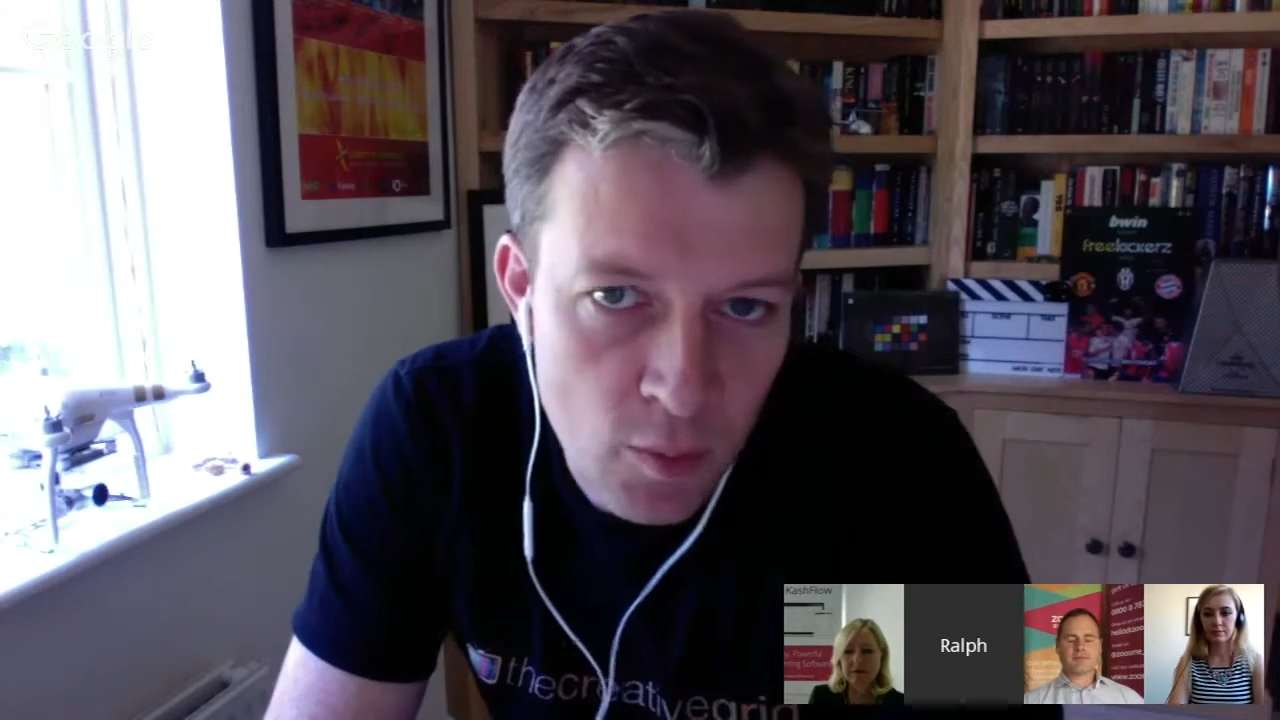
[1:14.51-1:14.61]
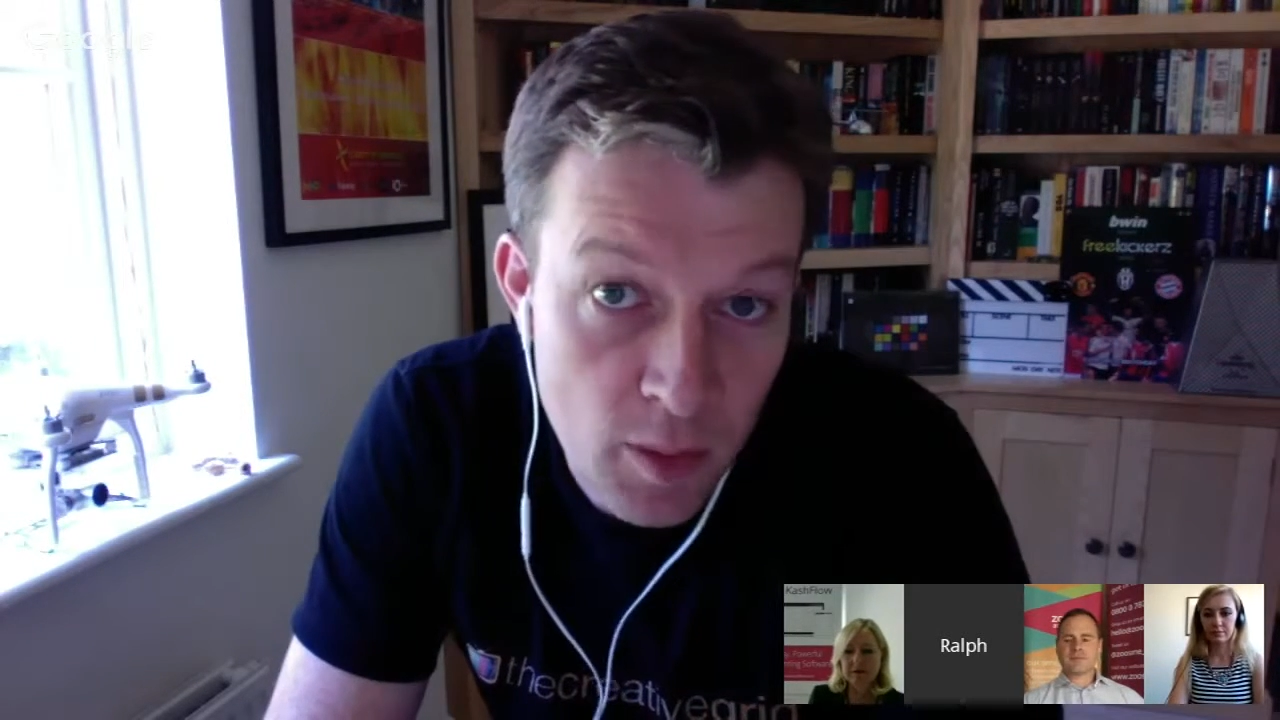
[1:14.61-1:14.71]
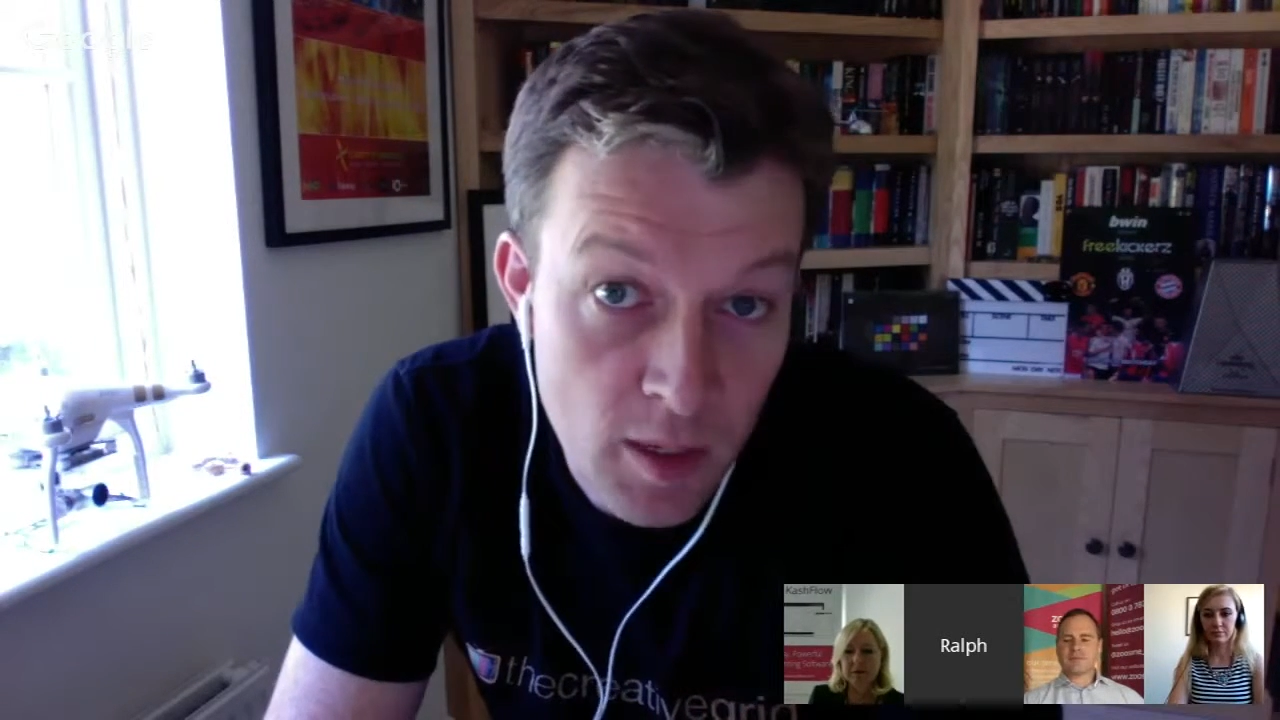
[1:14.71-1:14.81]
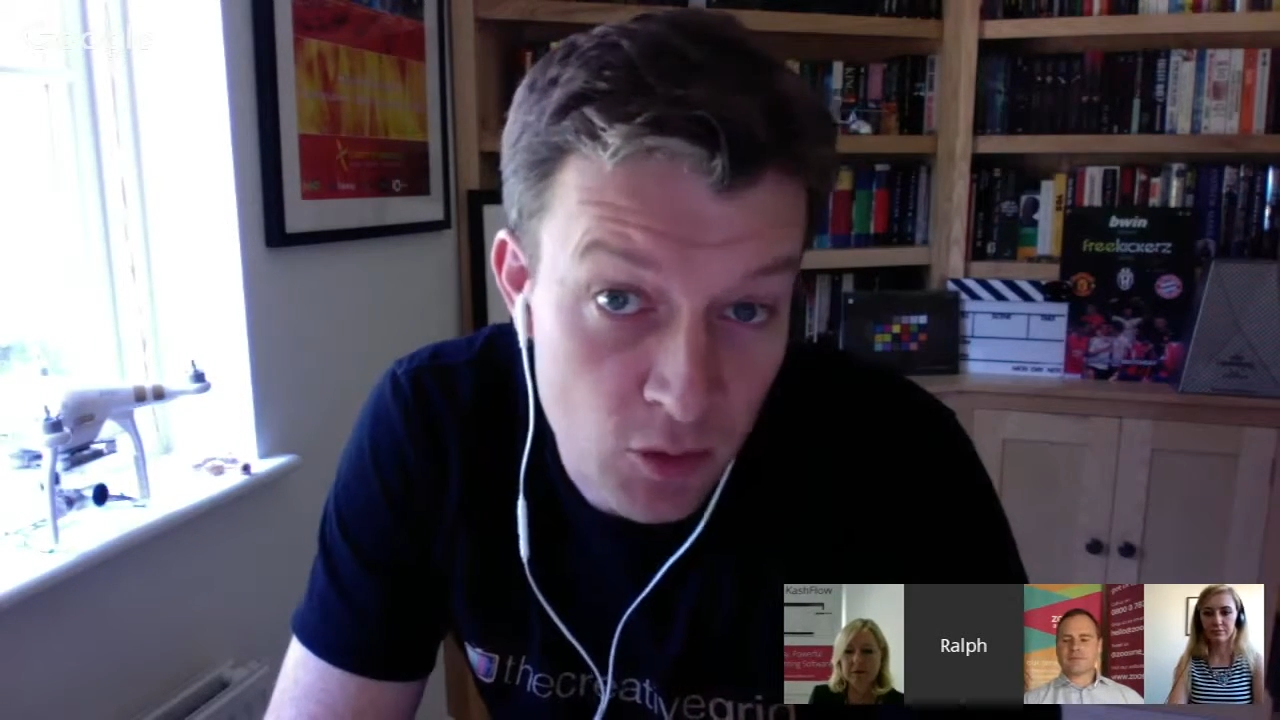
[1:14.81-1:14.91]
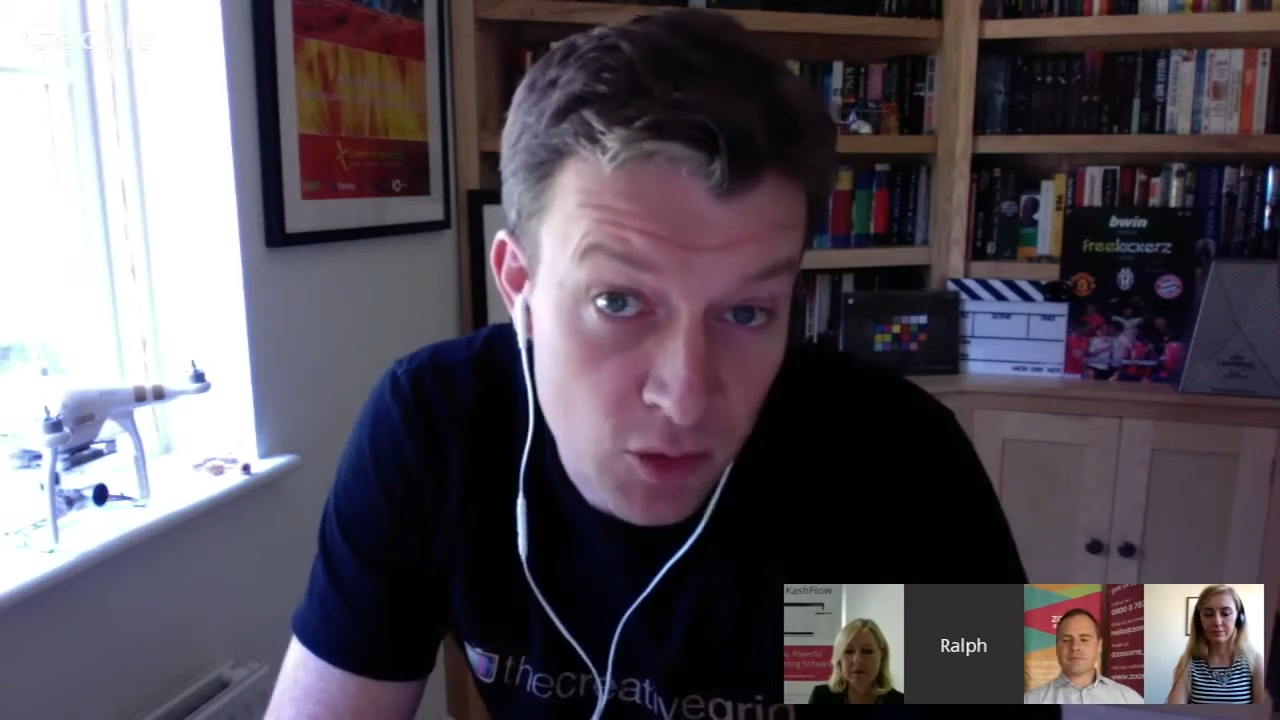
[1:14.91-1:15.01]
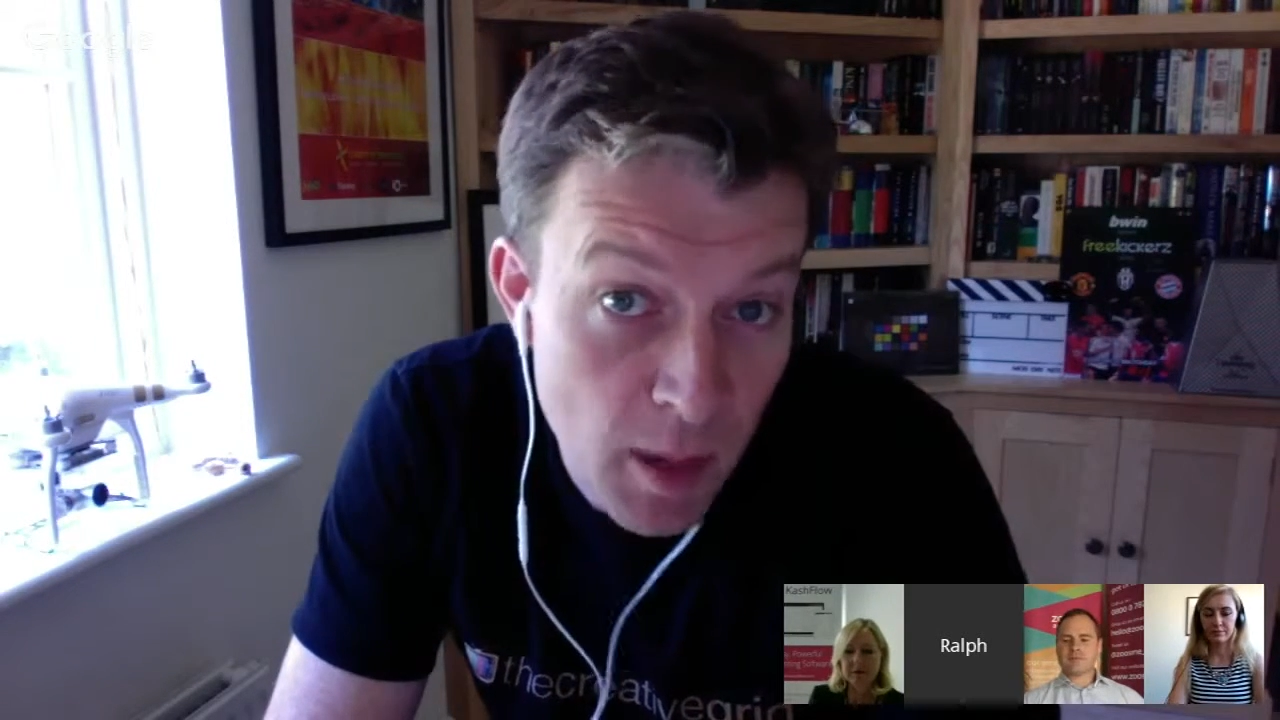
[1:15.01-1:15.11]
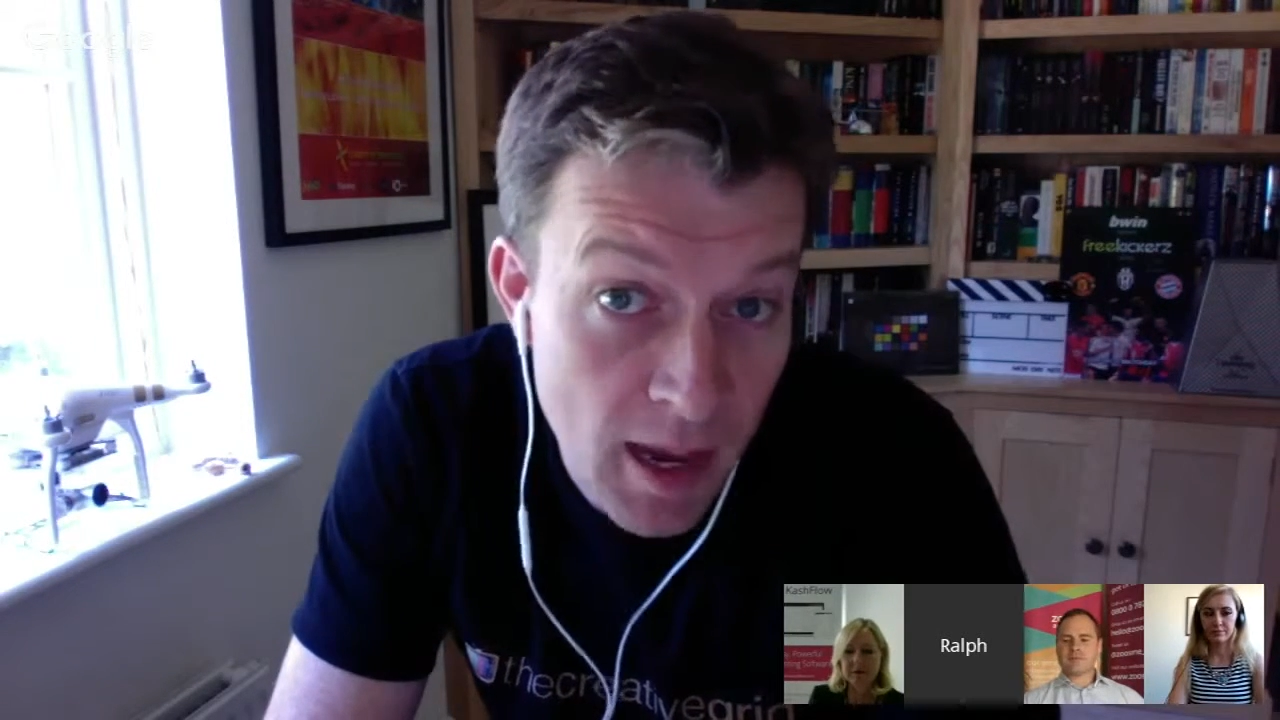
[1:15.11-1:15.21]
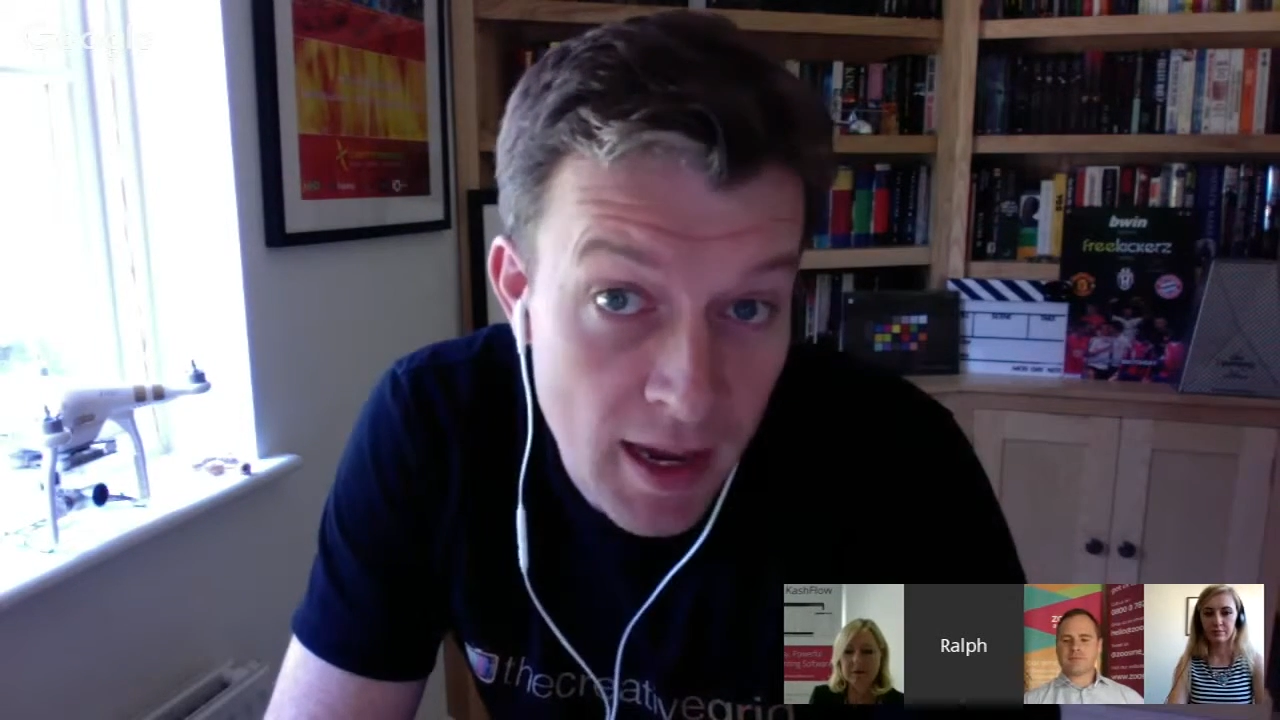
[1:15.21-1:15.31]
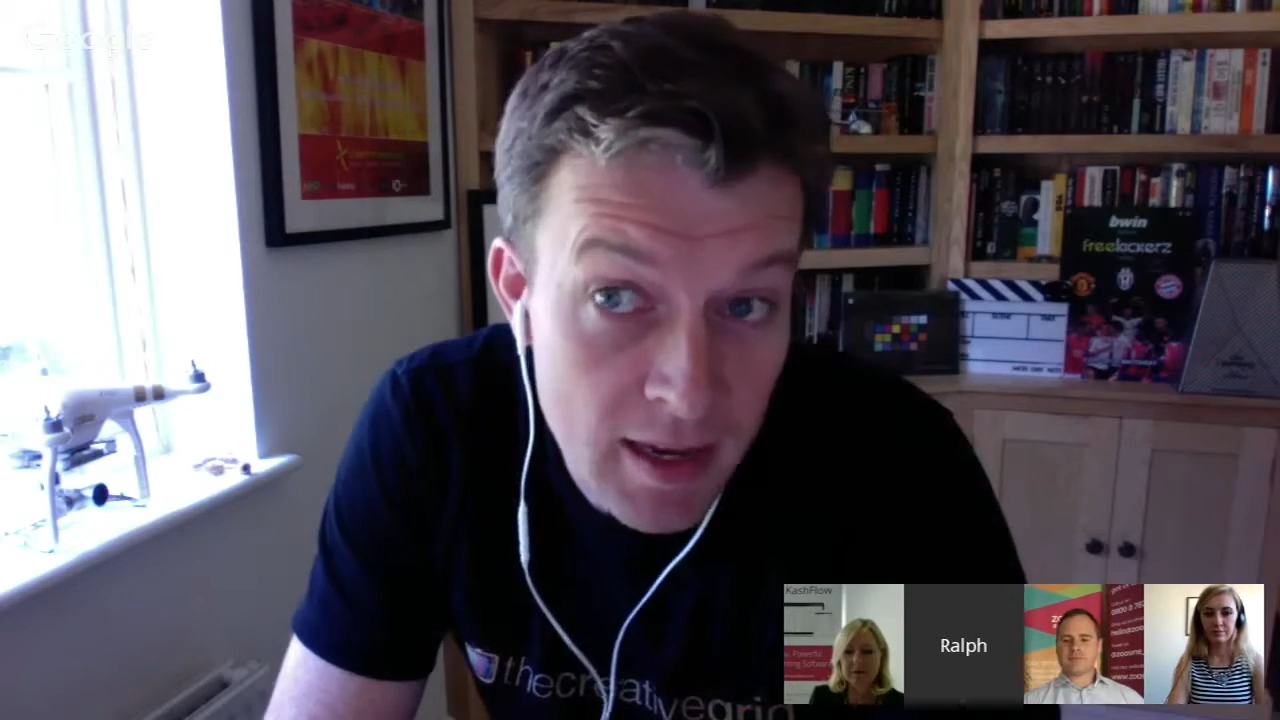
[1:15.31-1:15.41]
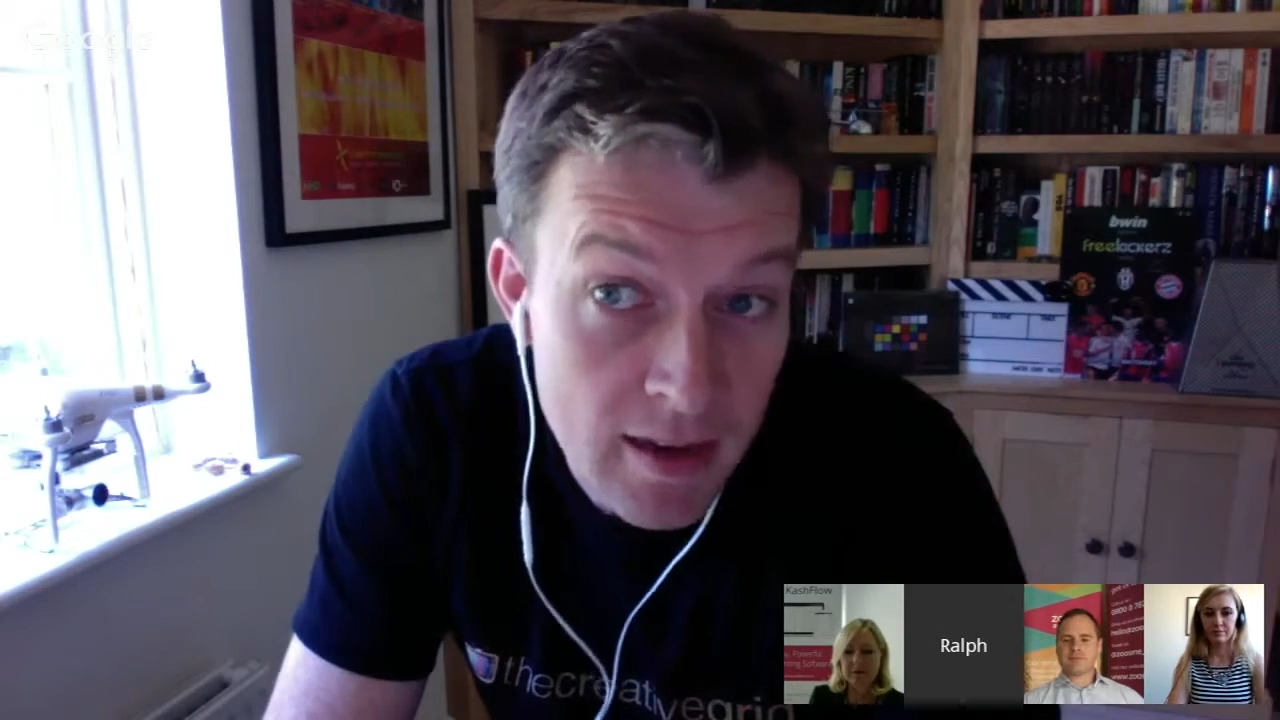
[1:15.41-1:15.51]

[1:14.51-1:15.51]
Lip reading: people to pay,